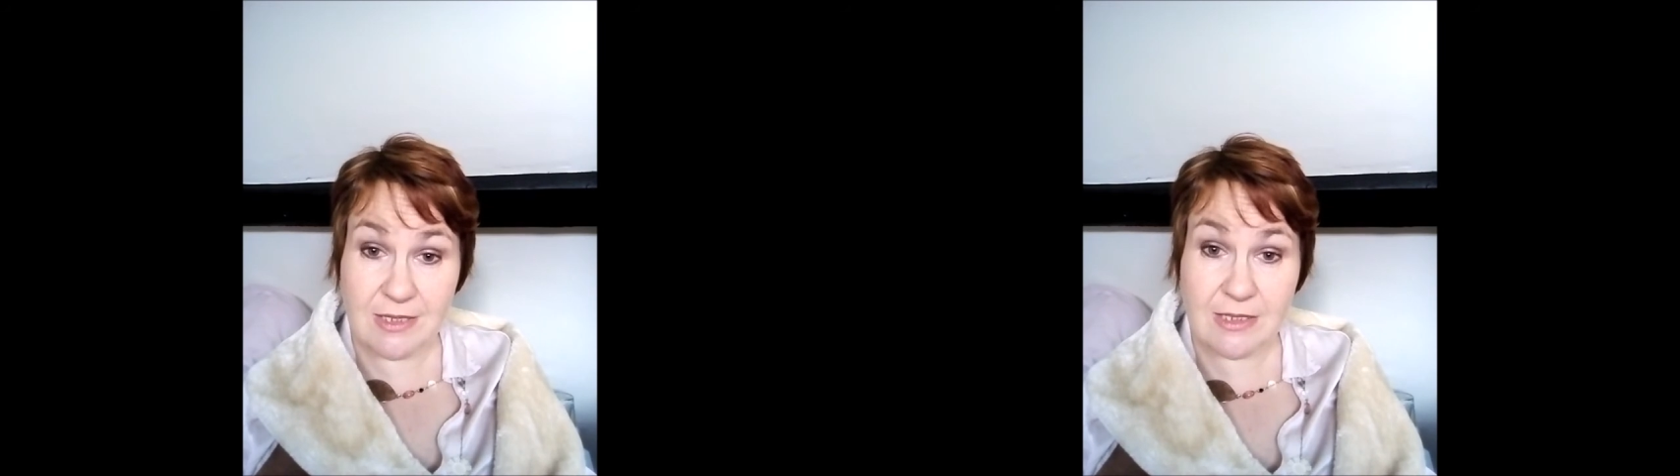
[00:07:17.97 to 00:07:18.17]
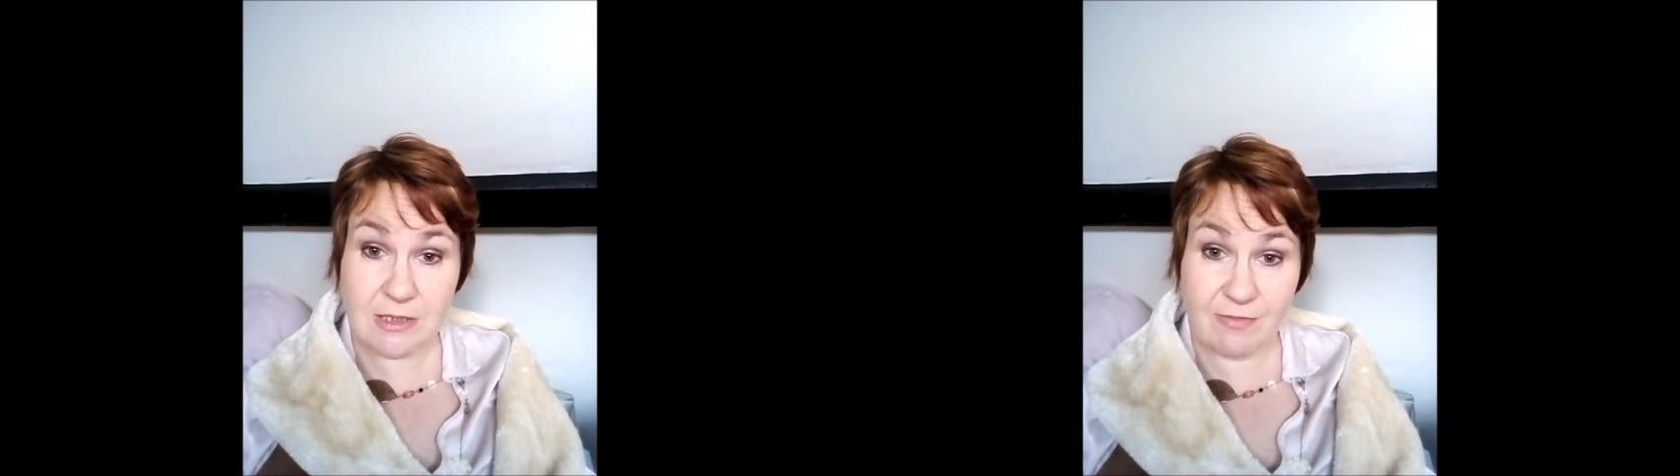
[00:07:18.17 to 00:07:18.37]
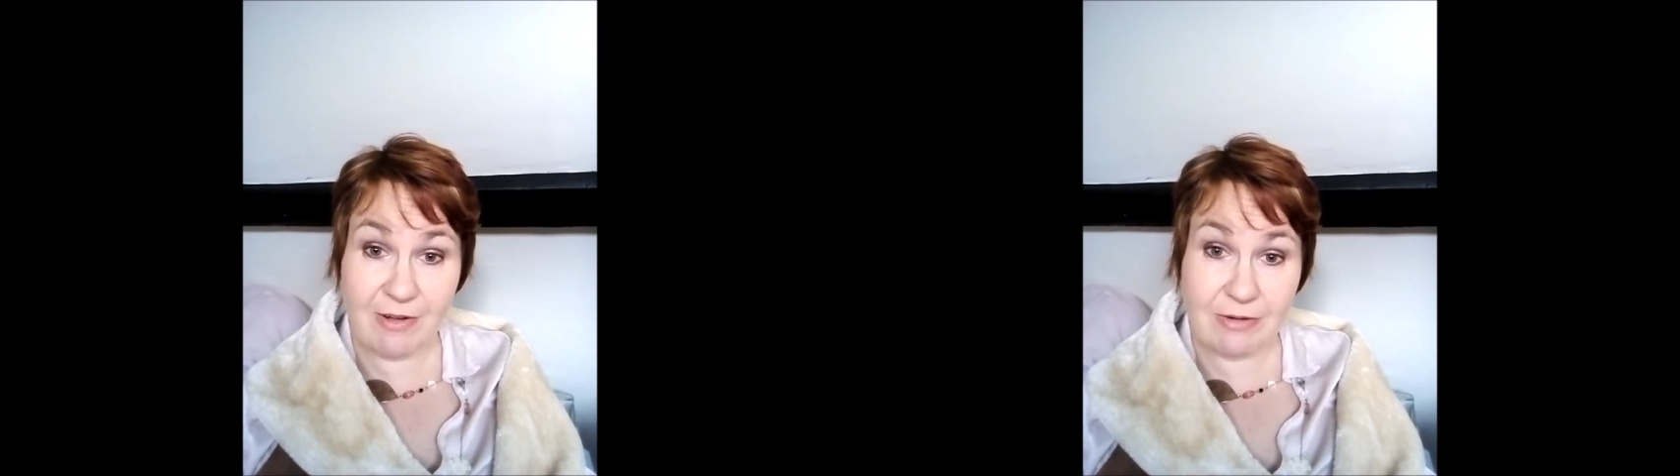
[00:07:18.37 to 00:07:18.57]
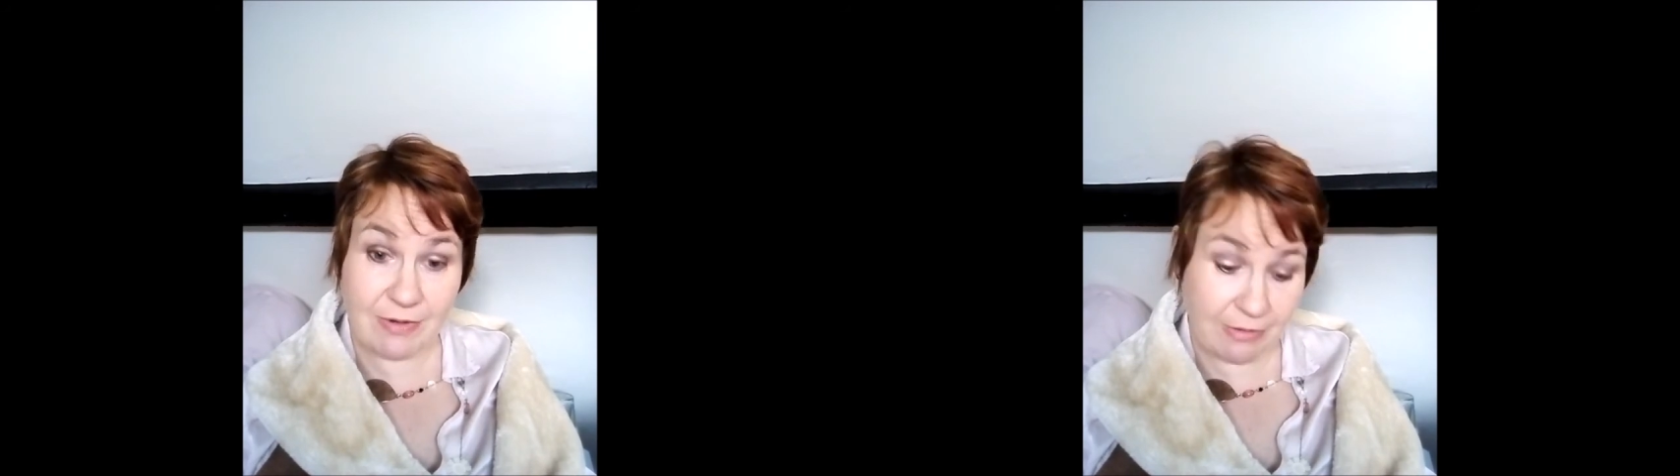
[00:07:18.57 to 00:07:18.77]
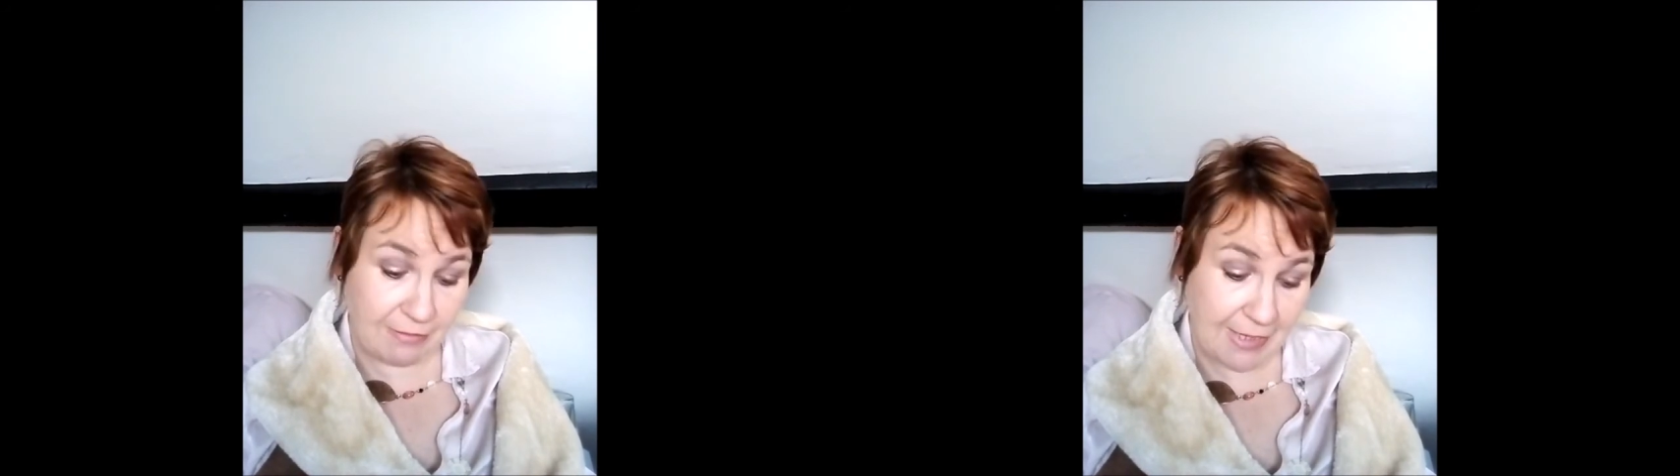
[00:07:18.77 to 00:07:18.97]
That's very,
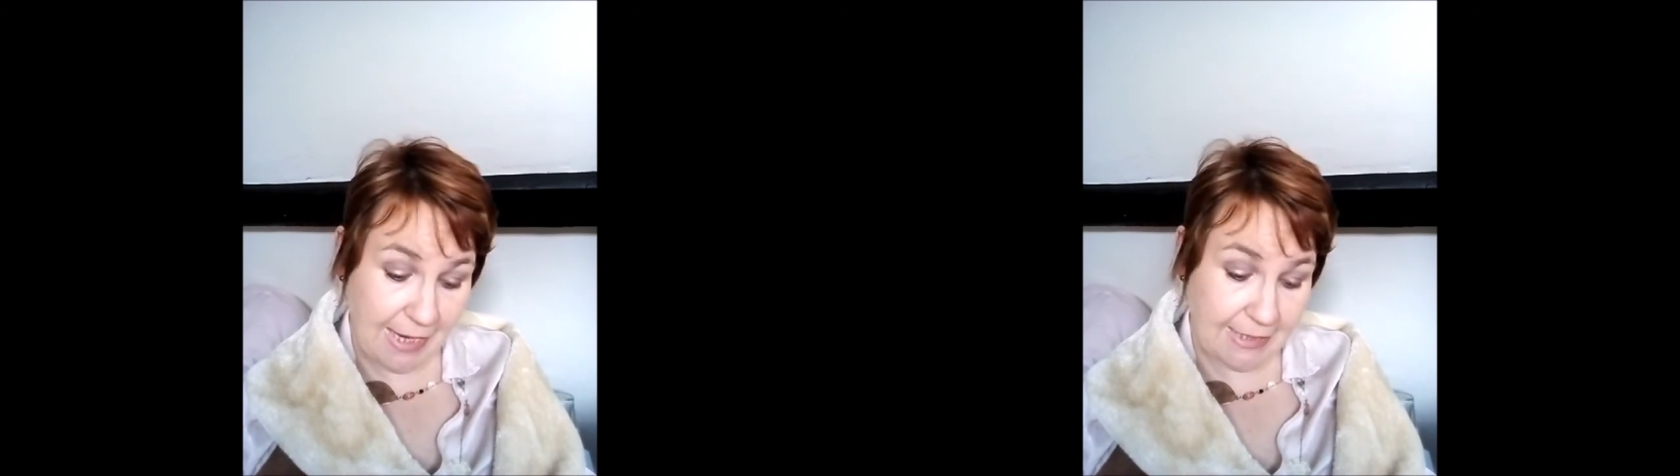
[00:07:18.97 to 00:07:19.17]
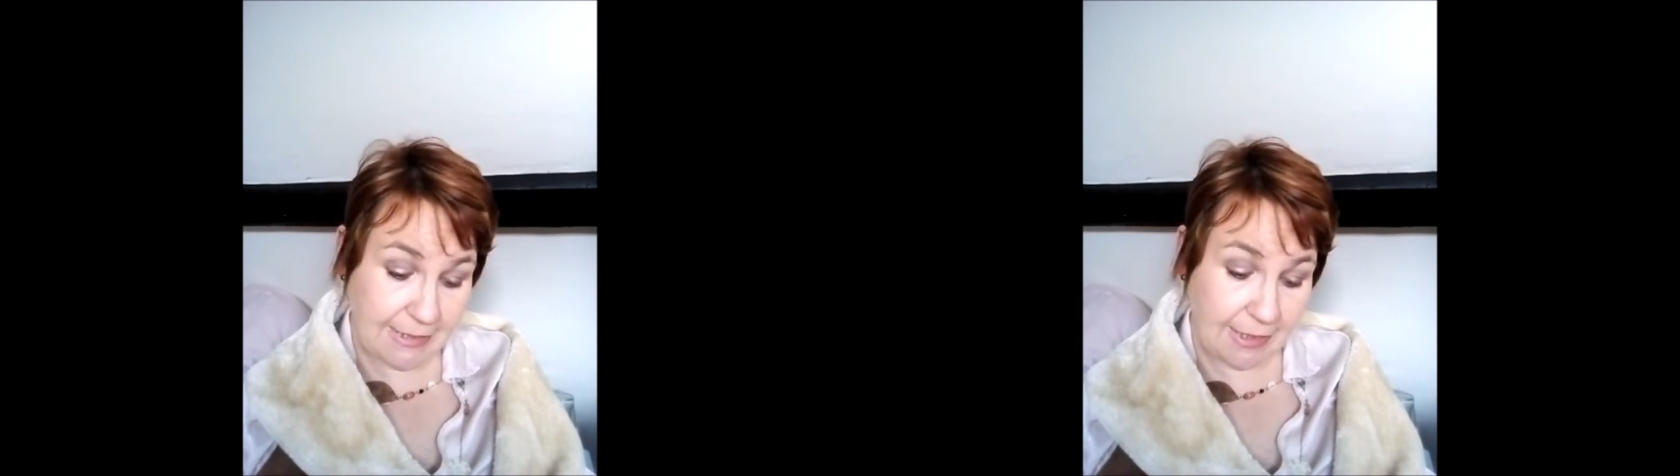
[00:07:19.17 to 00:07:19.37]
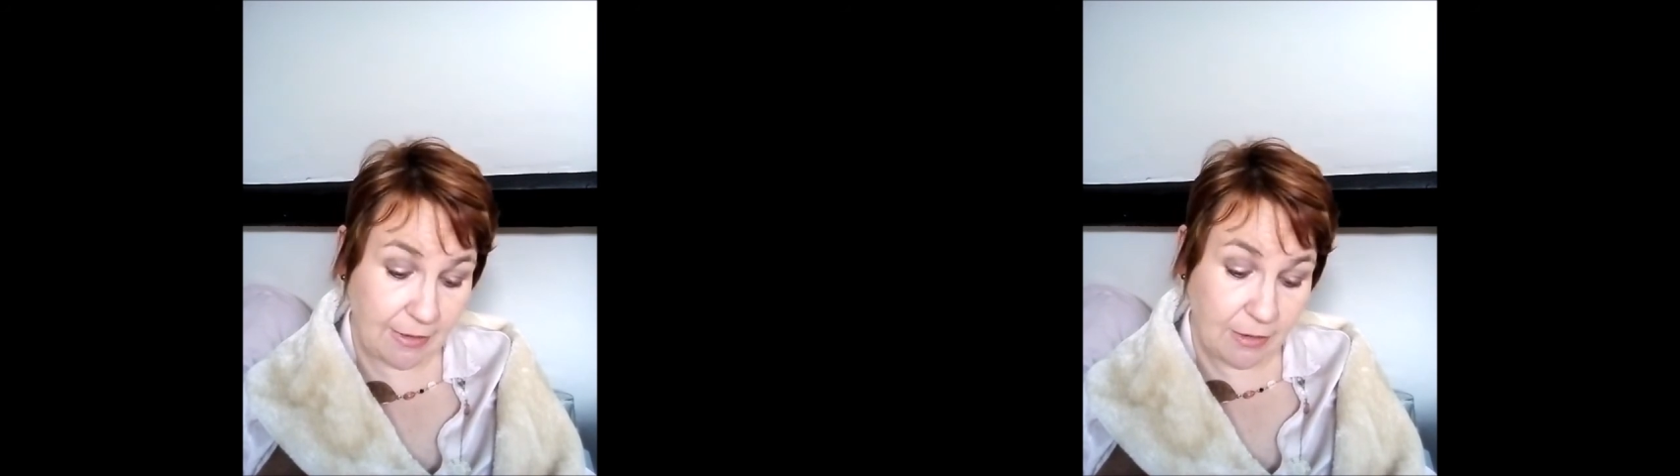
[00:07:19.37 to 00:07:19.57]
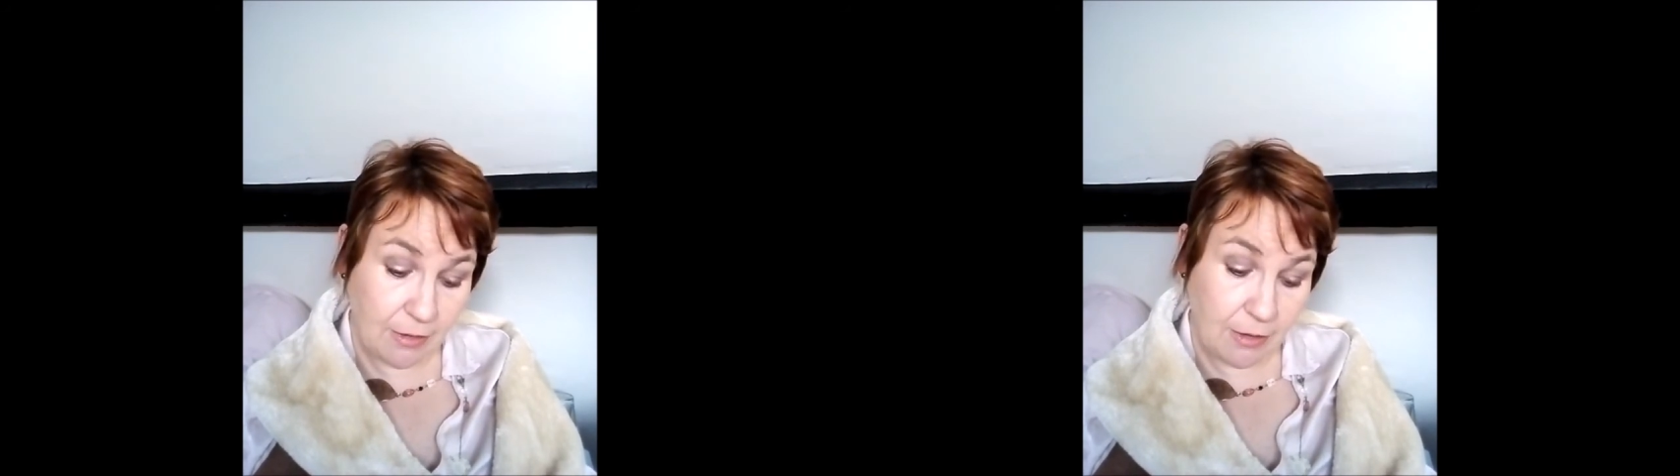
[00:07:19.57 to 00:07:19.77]
very relaxing.